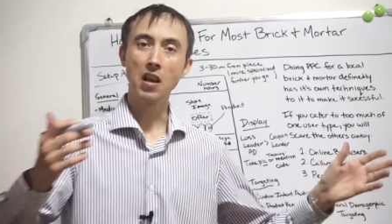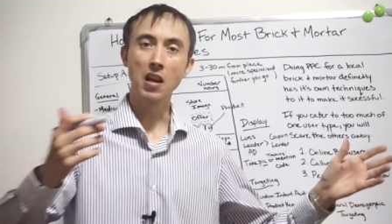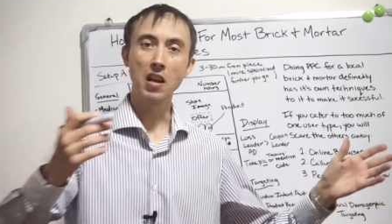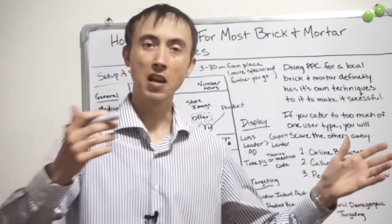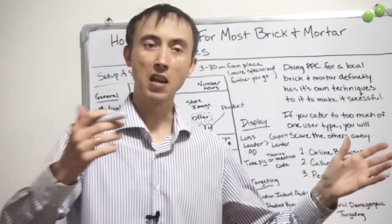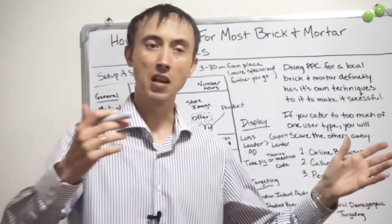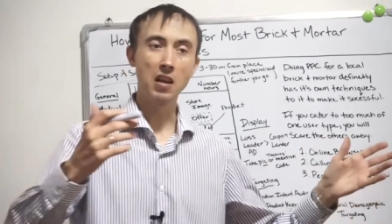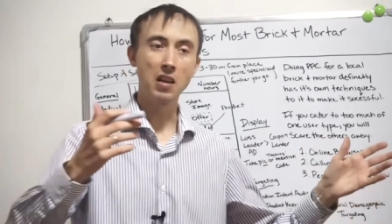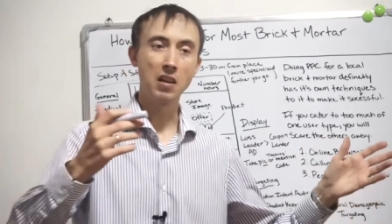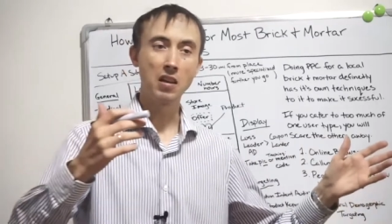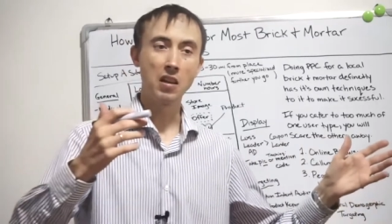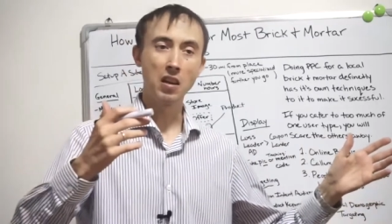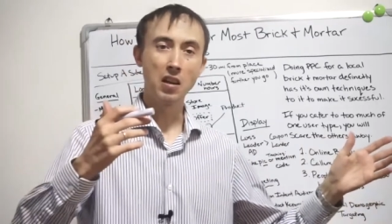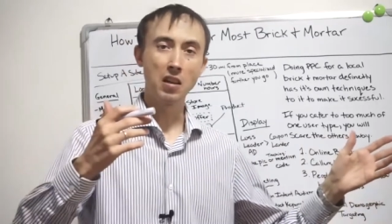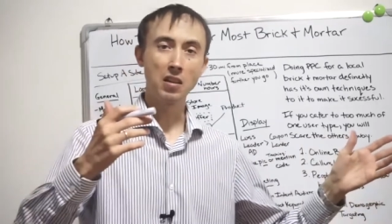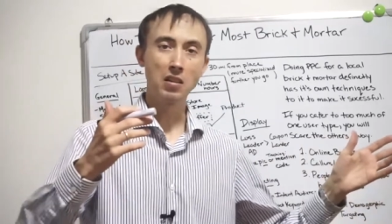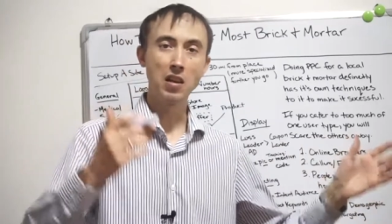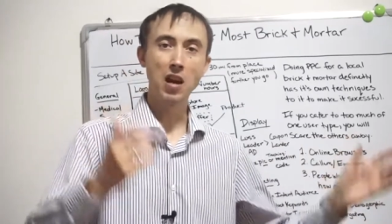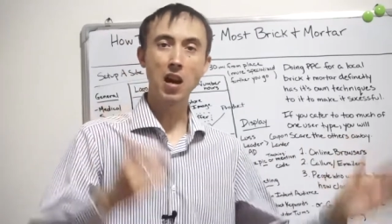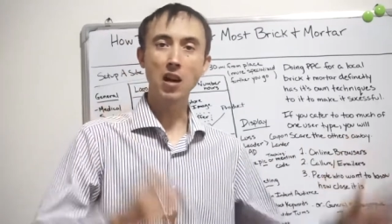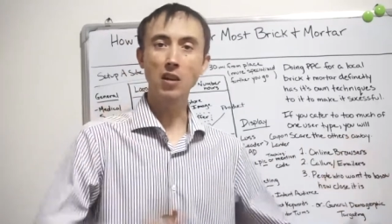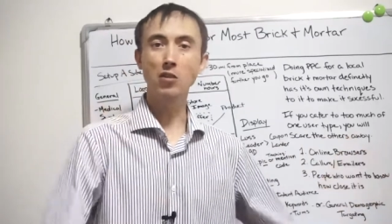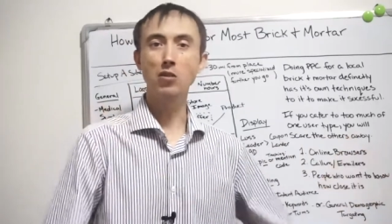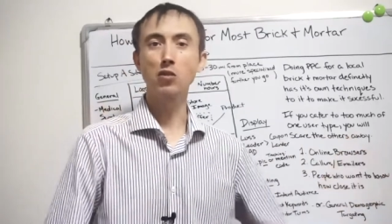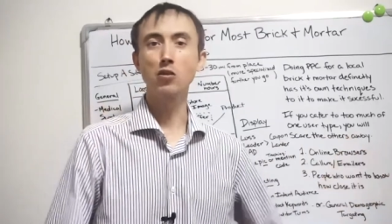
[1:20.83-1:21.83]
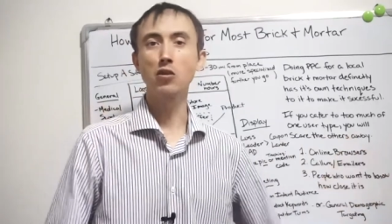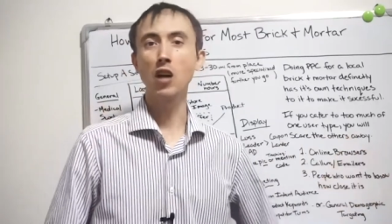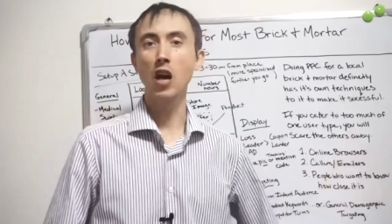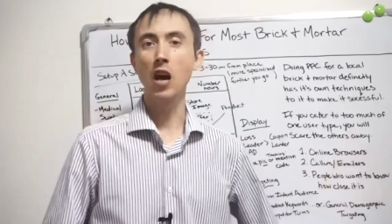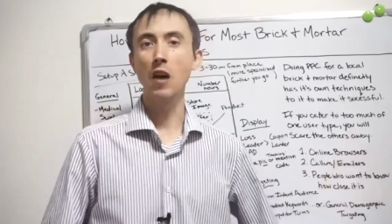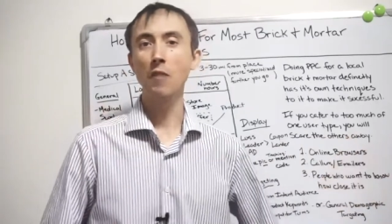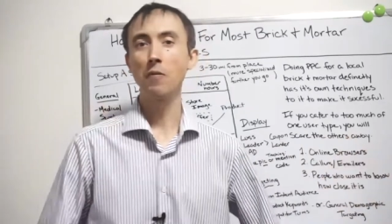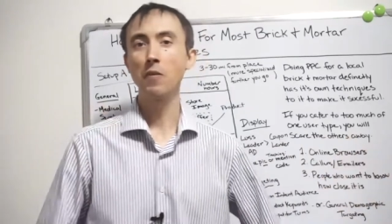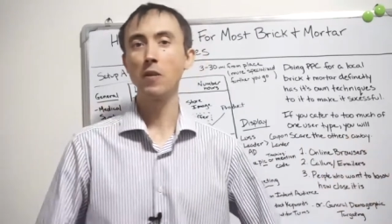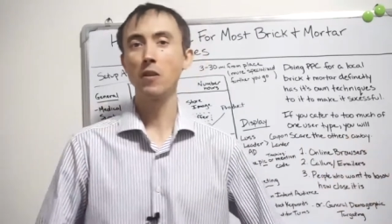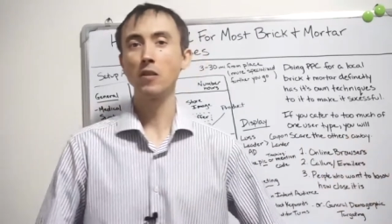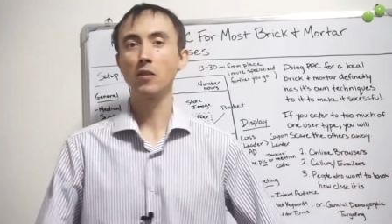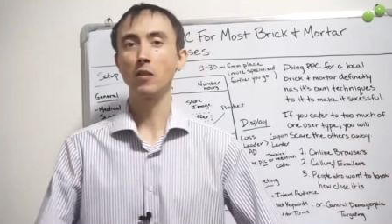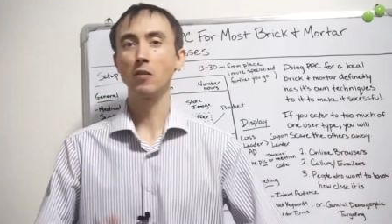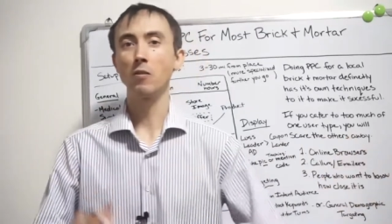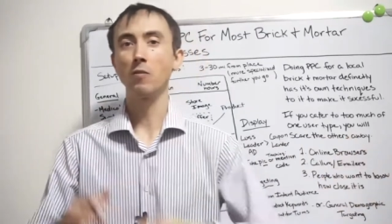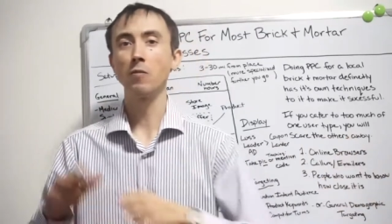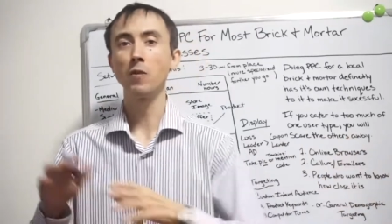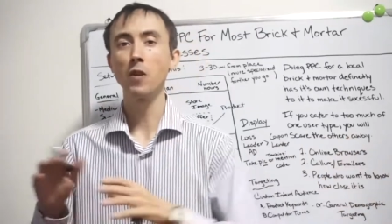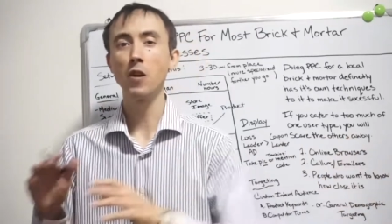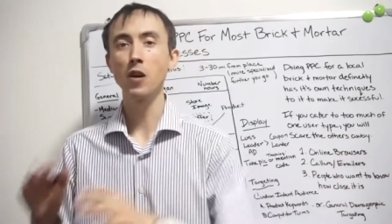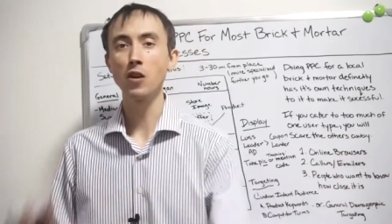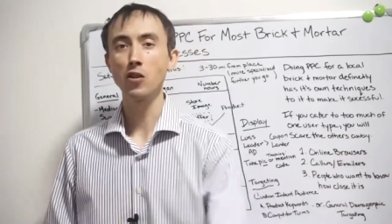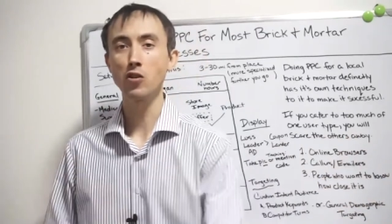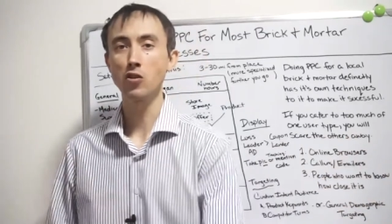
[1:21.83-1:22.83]
a doctor's office, a
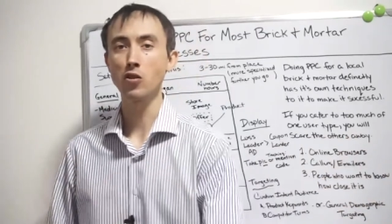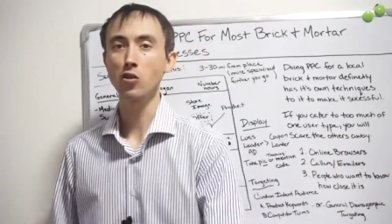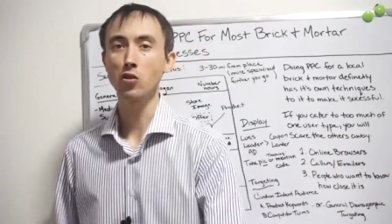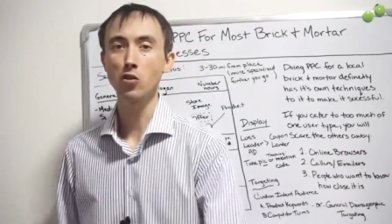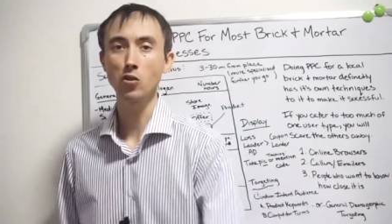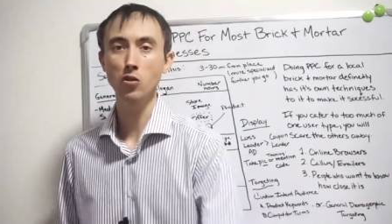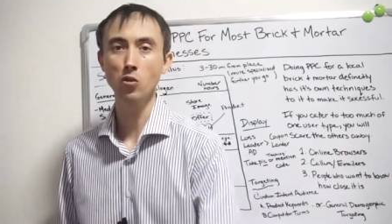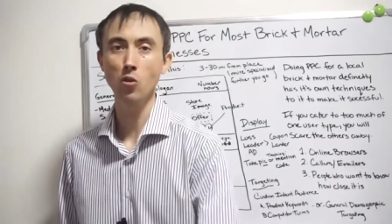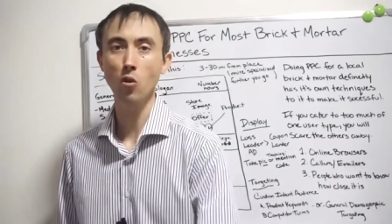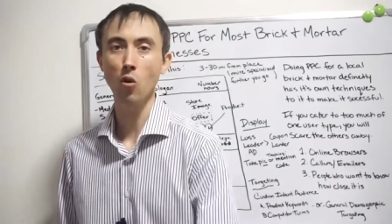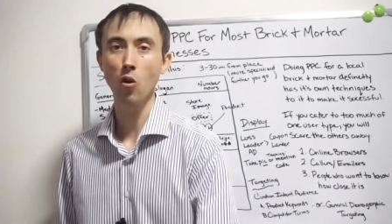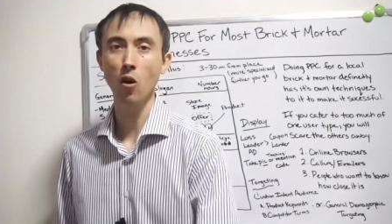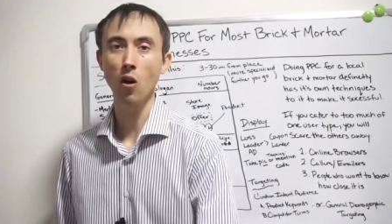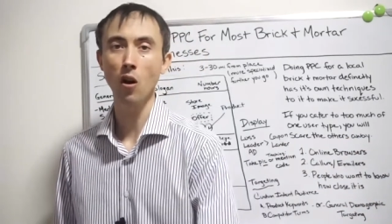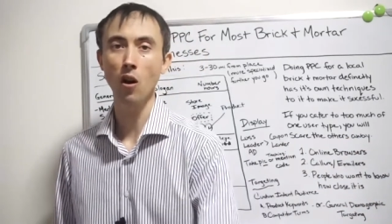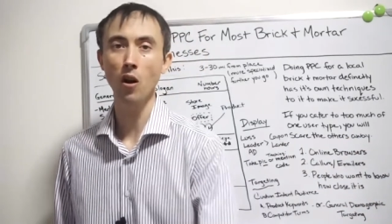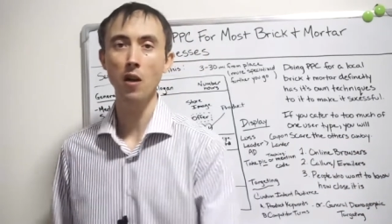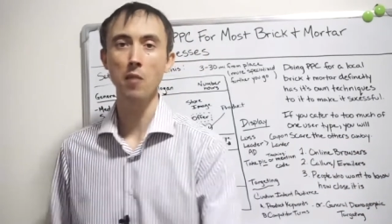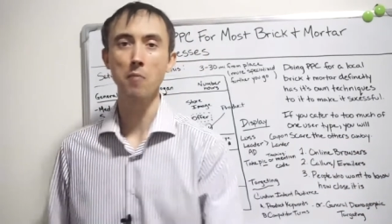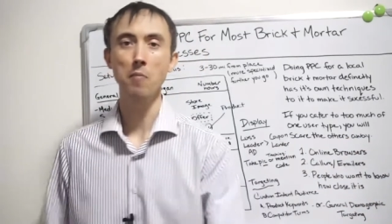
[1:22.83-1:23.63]
furniture store,